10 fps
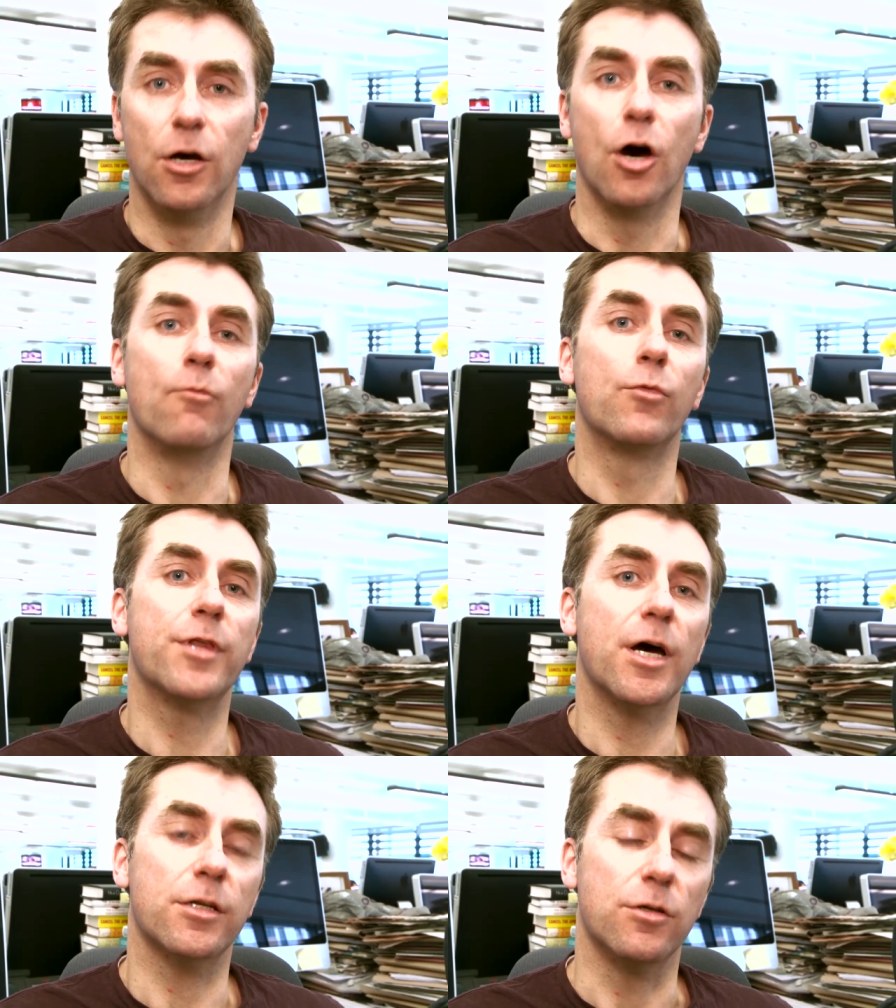And with
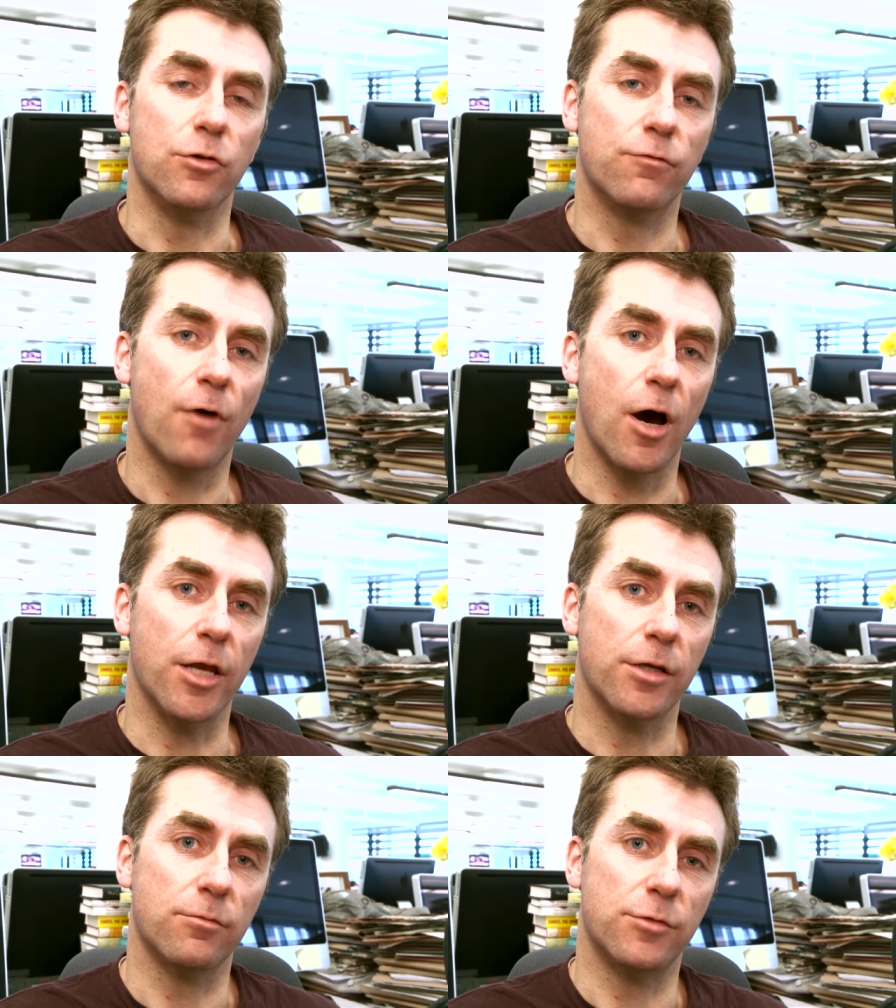that, you
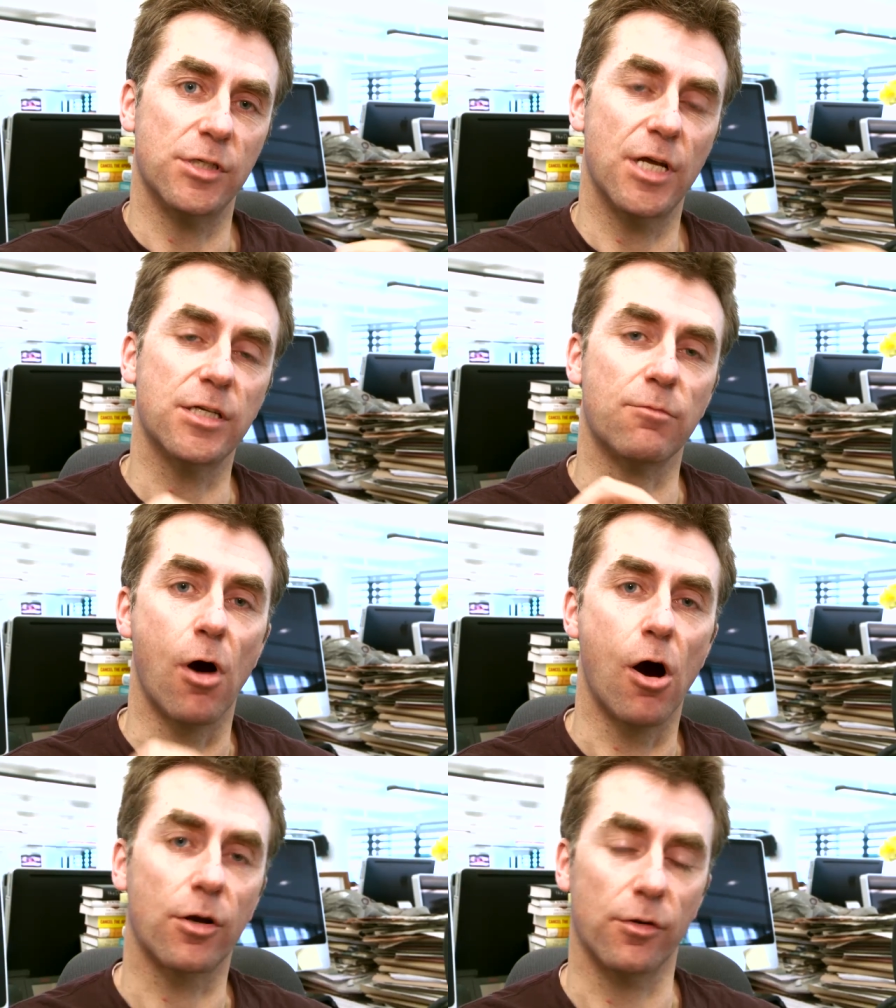find genetic
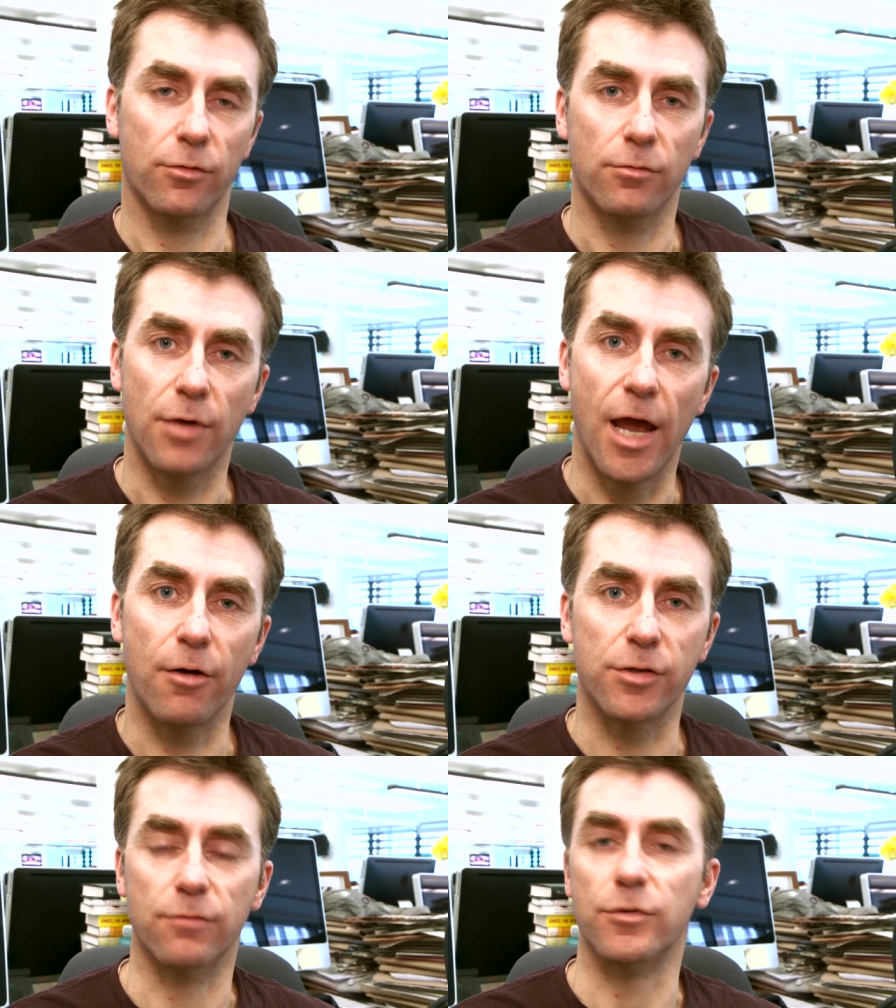markers,
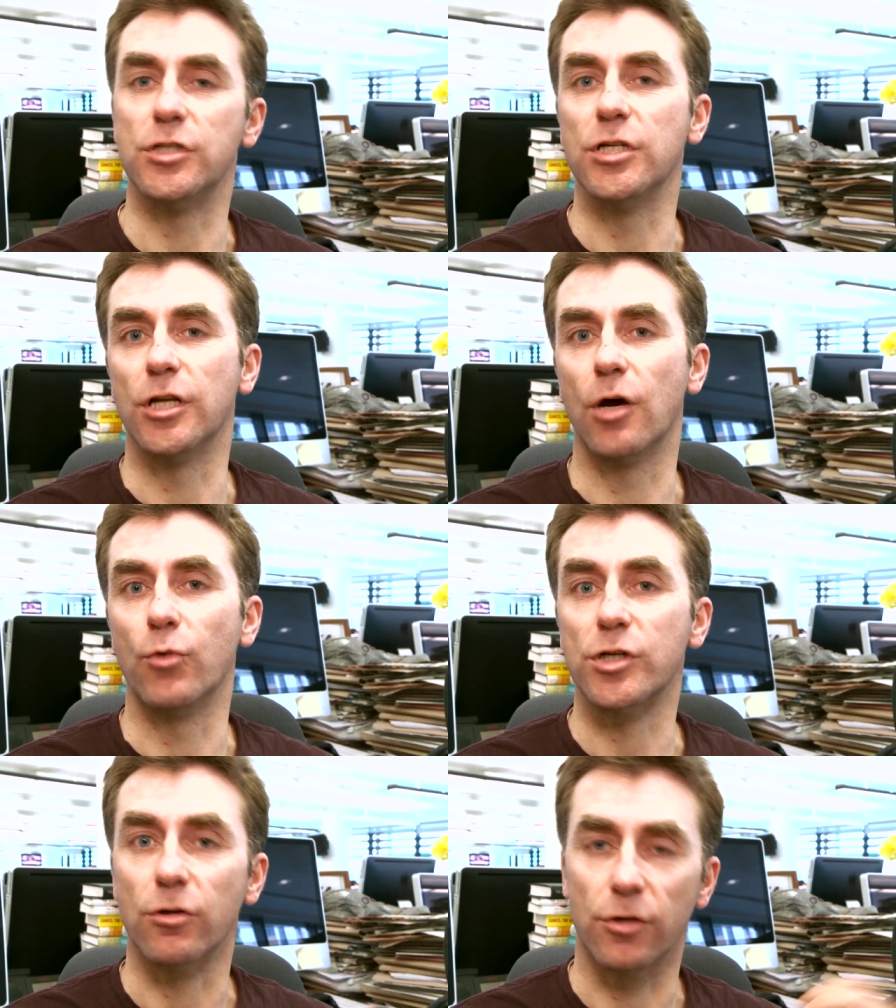areas of the genome
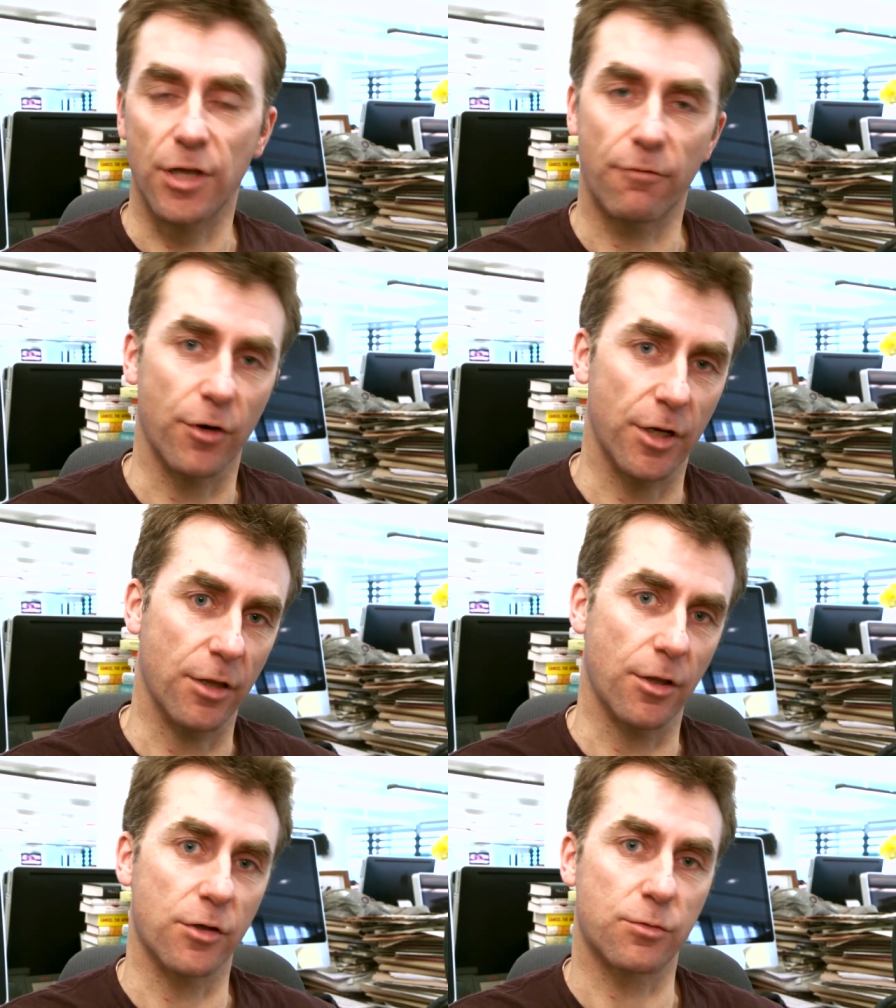which look different
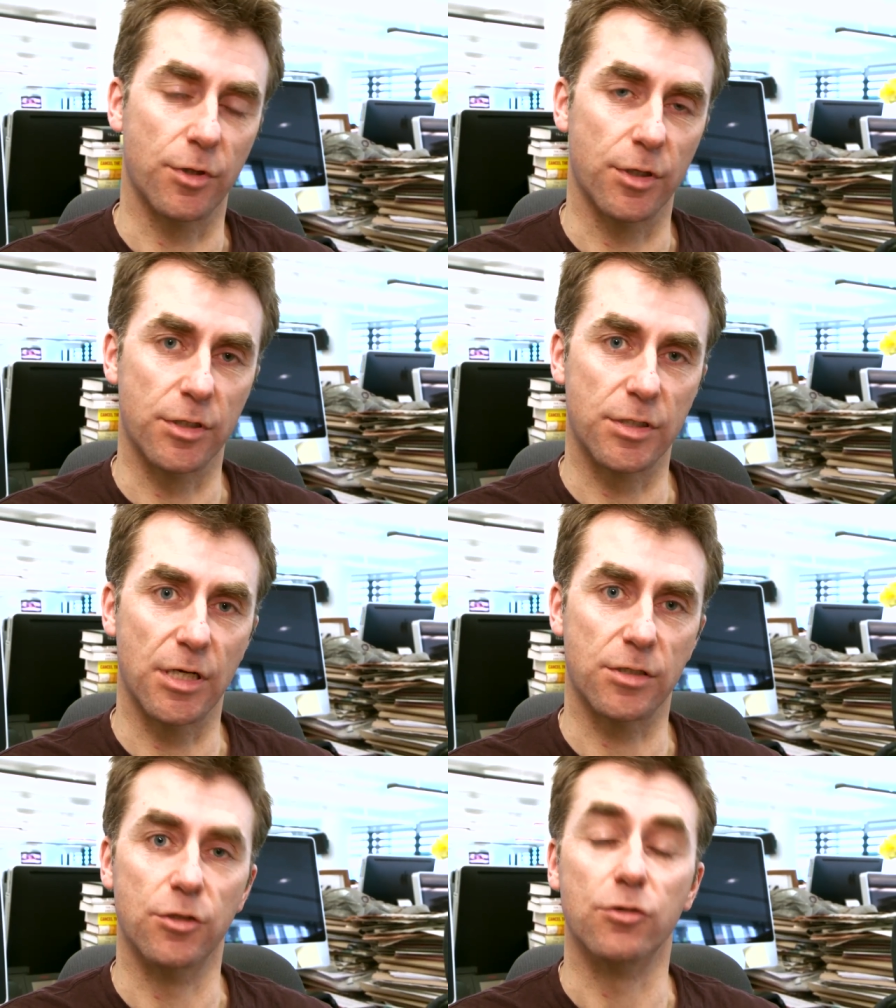in those with the
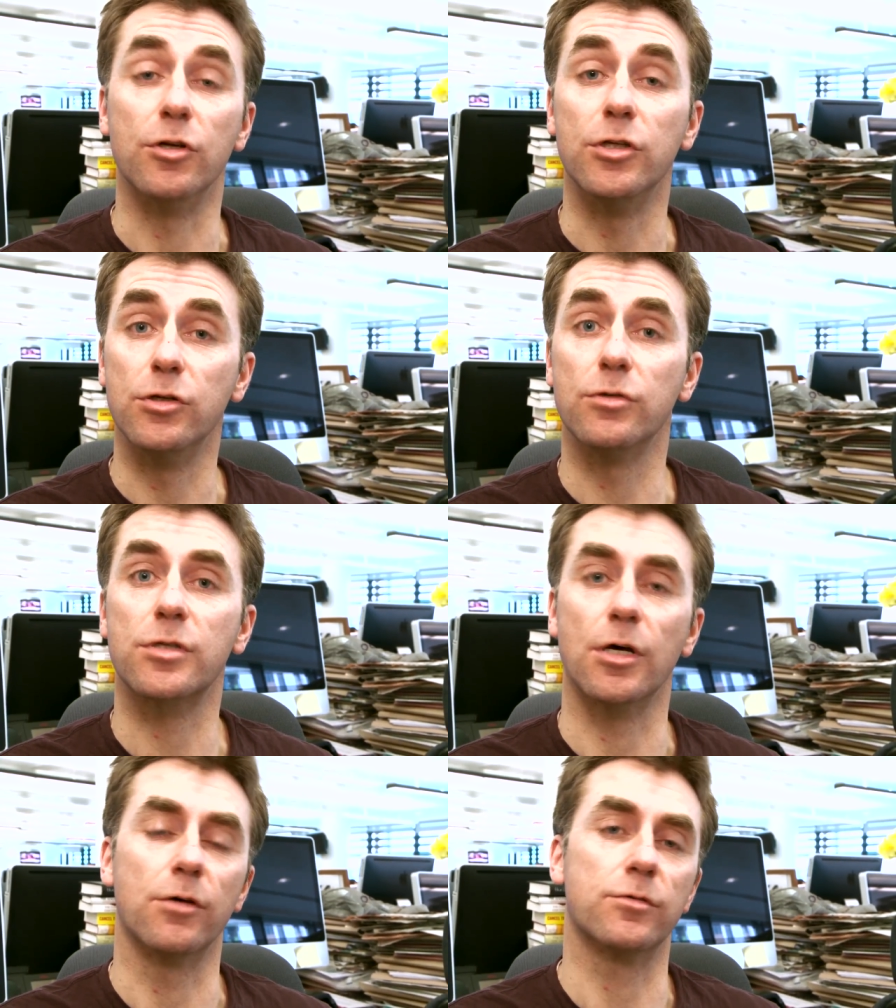disease, and you can
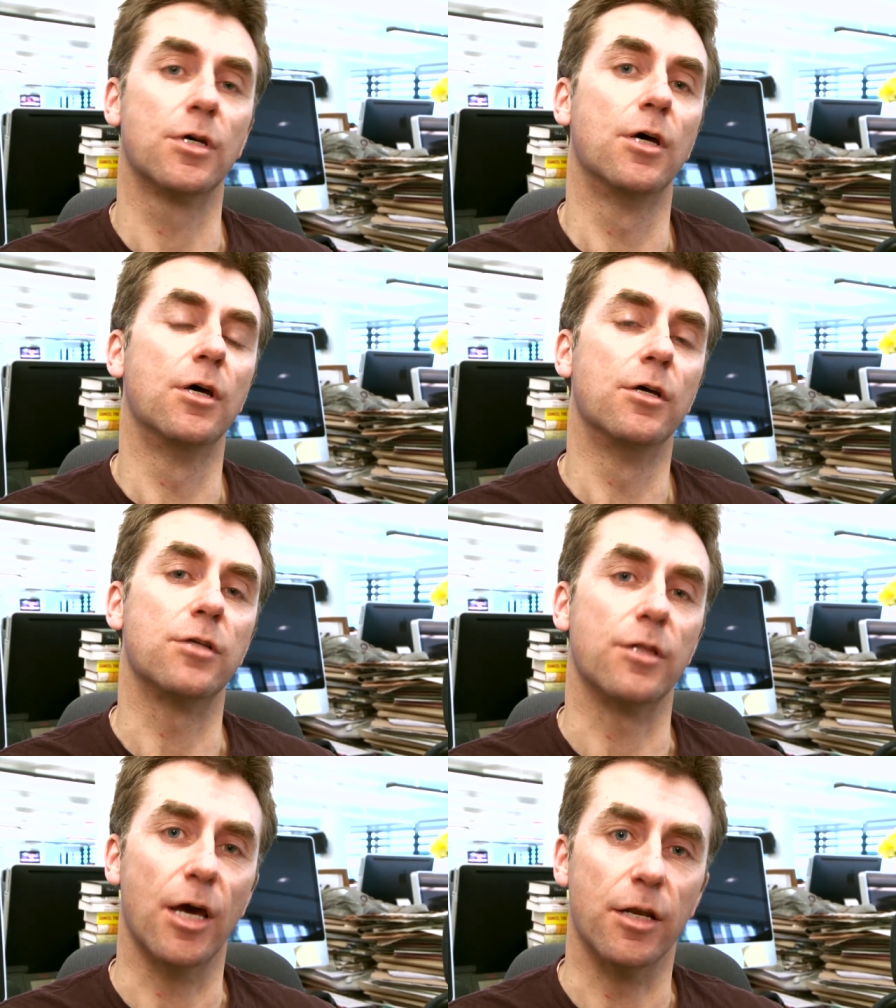use those
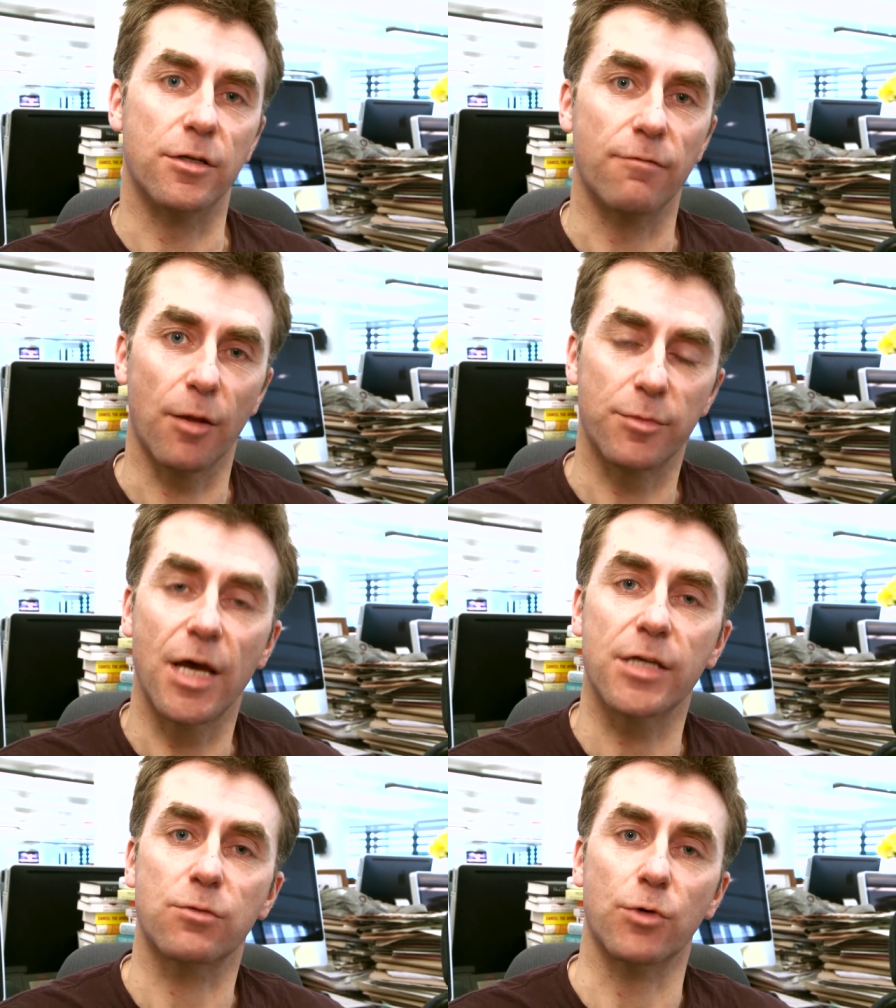to then develop
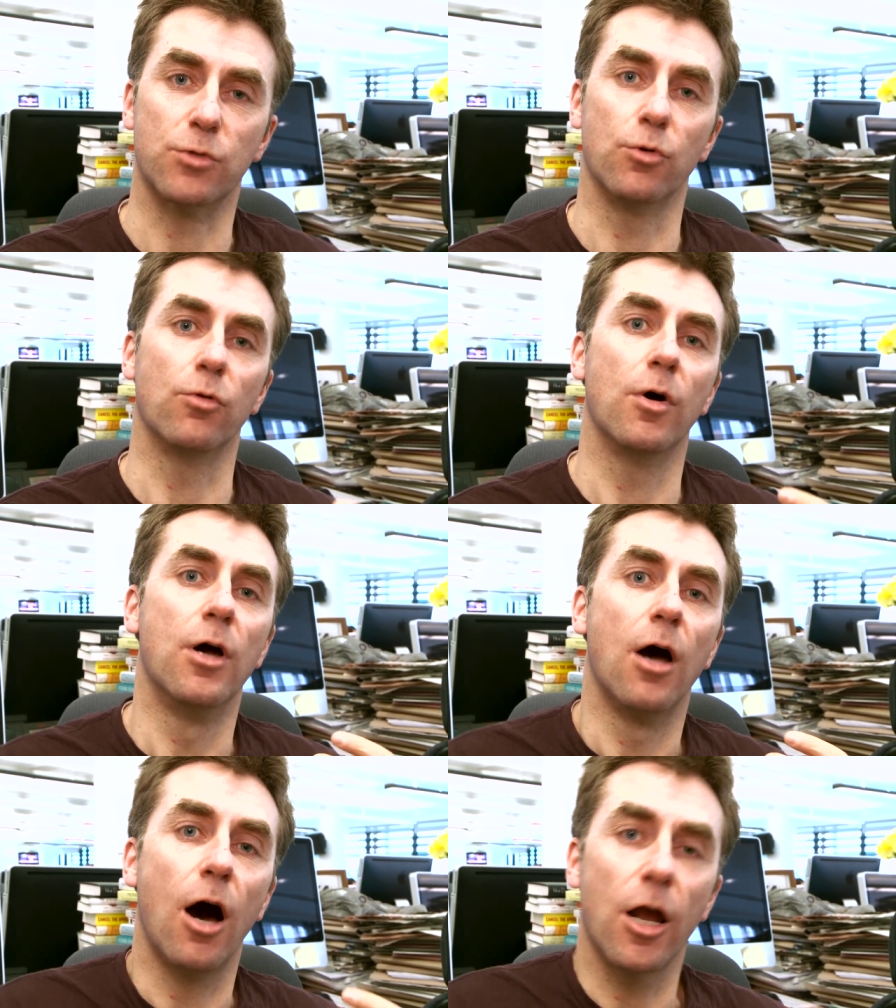tests which will
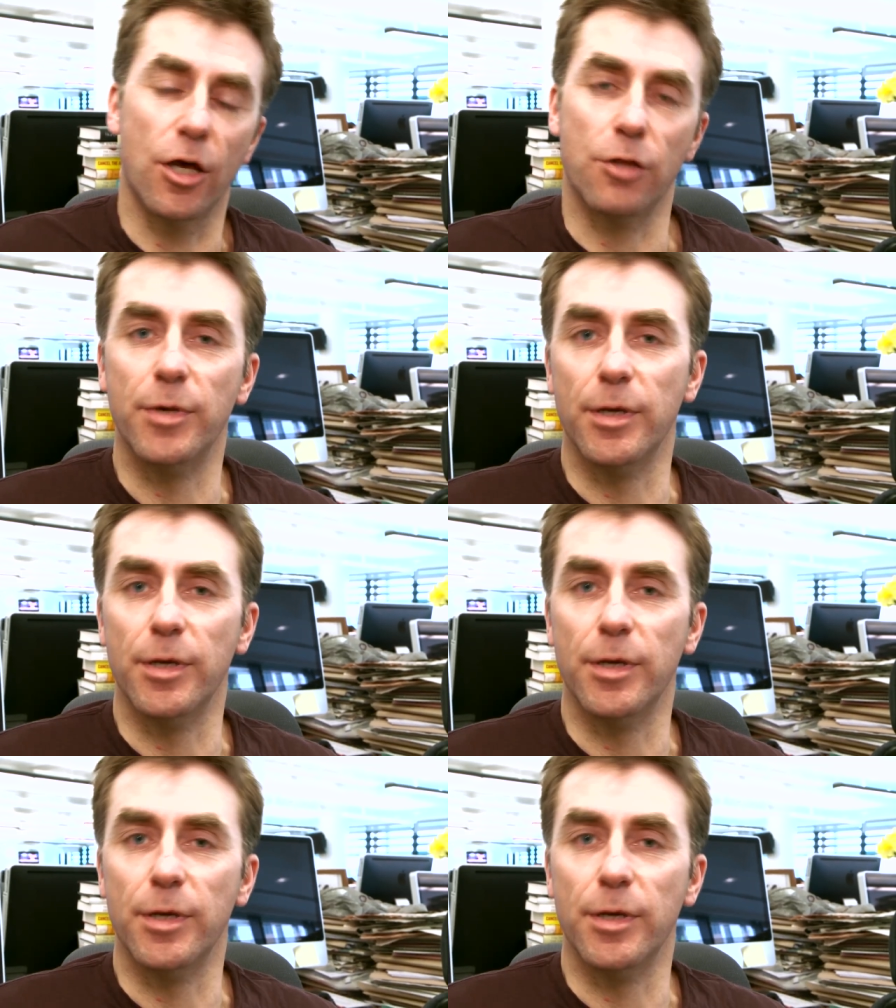highlight the